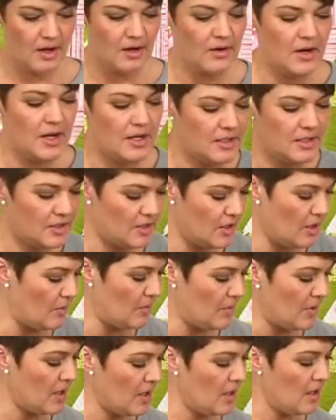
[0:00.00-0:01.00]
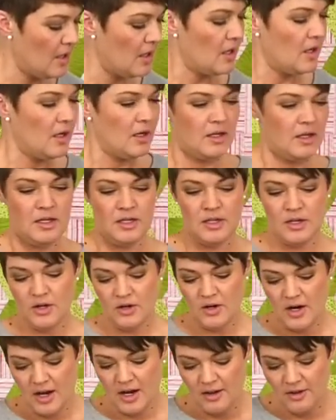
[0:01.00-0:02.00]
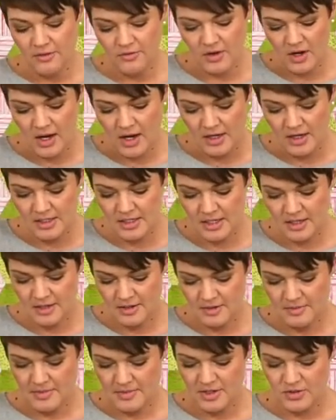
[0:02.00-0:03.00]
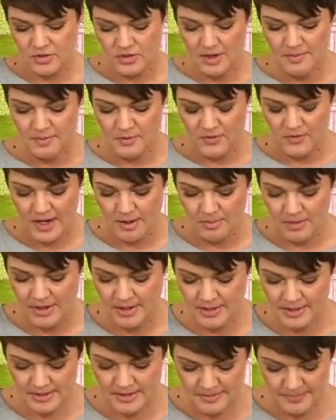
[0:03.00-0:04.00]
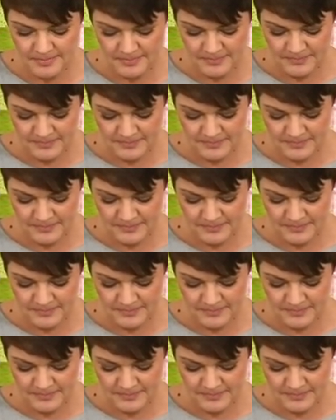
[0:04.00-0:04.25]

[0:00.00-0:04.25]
Alright, so here I have got my striped fabrics,